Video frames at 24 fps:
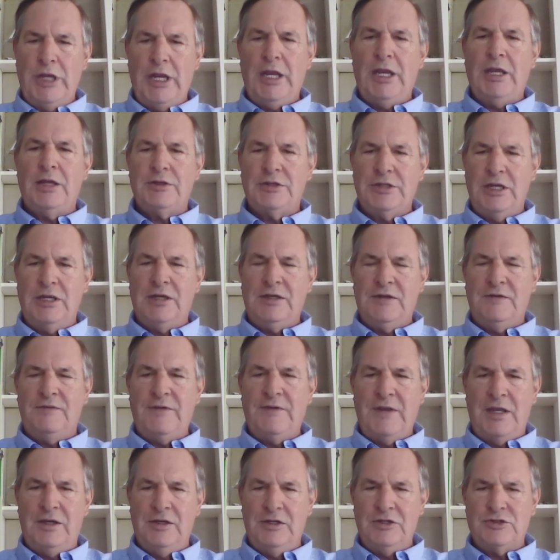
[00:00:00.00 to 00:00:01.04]
can take
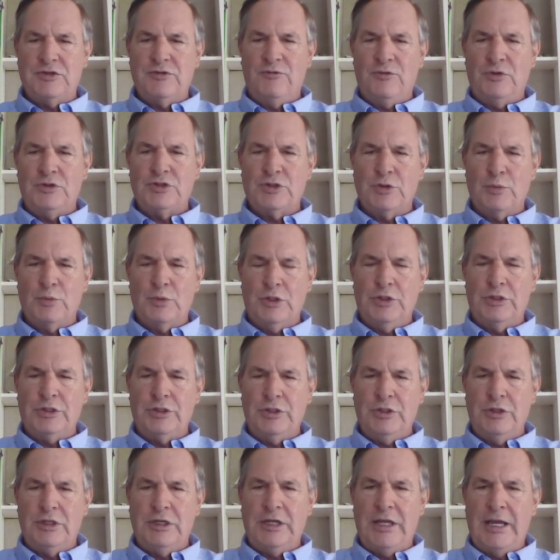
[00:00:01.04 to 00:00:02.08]
advantage of what you're really
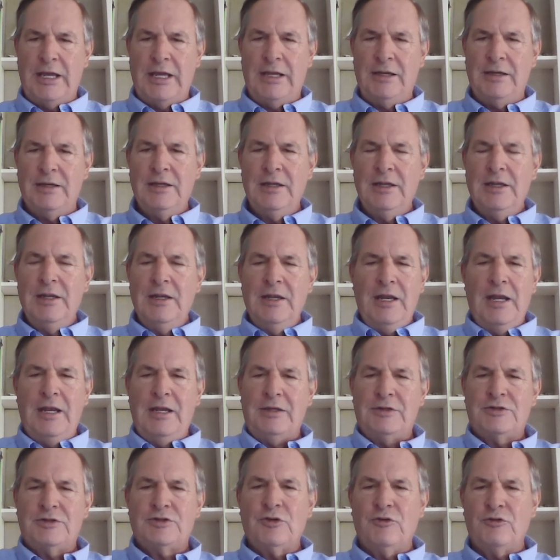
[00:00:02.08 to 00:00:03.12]
good at.
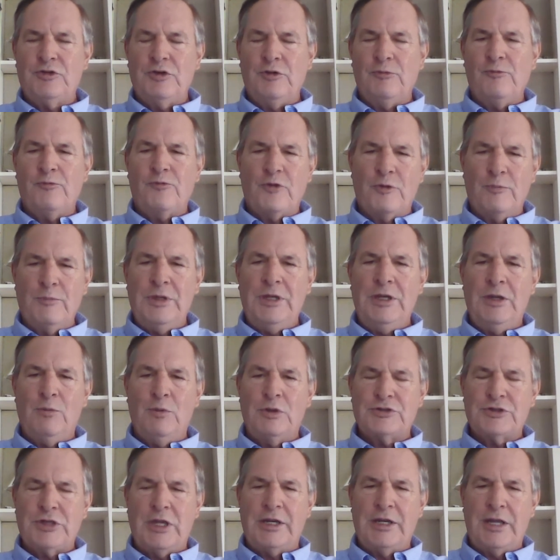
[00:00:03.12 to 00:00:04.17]
And so for me,
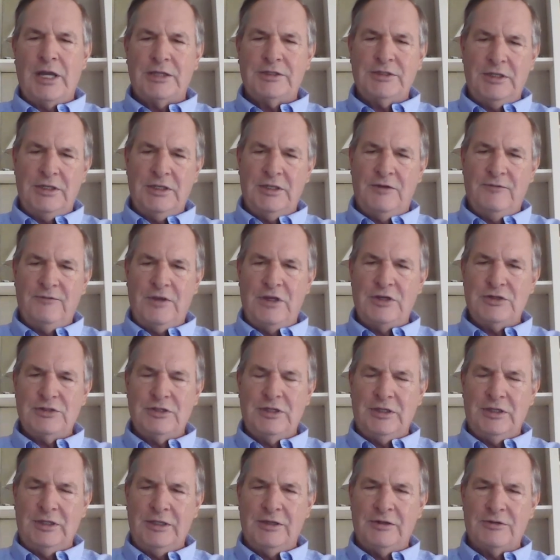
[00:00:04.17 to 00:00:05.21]
once I got to
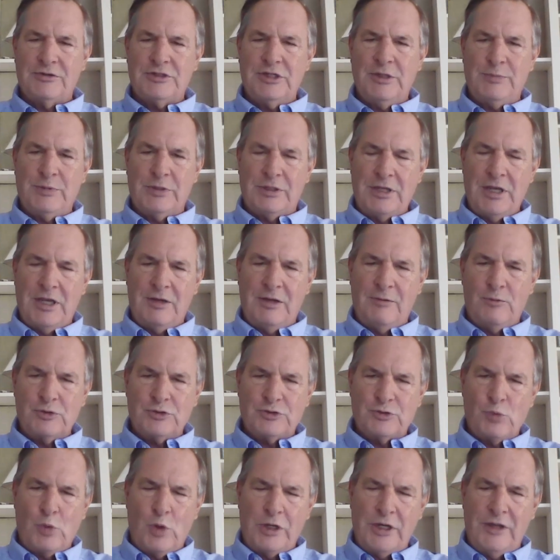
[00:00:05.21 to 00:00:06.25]
innovation and leadership, it kind of
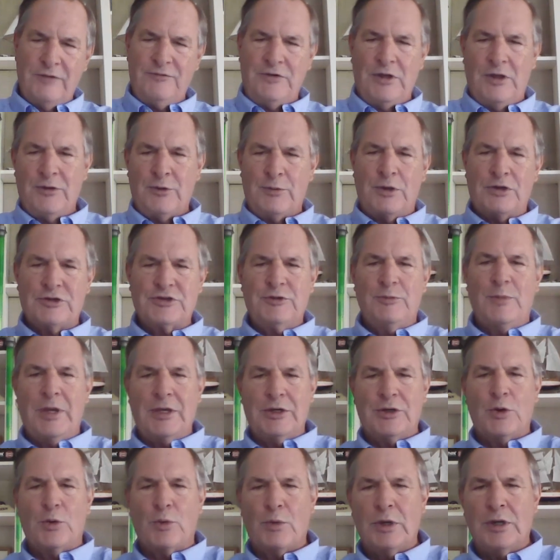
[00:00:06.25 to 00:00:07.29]
was what I've done the rest of
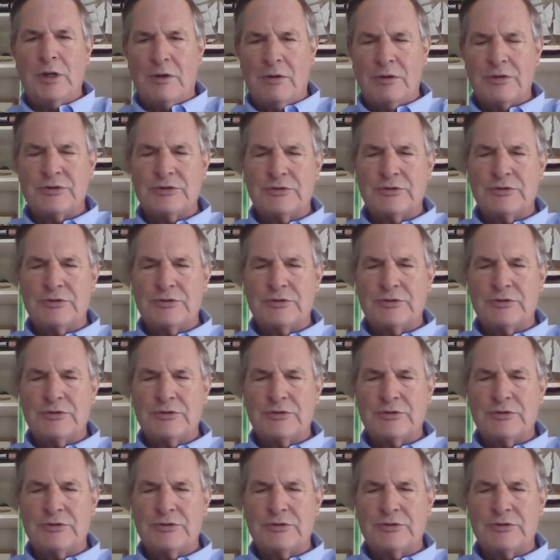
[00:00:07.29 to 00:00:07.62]
my career.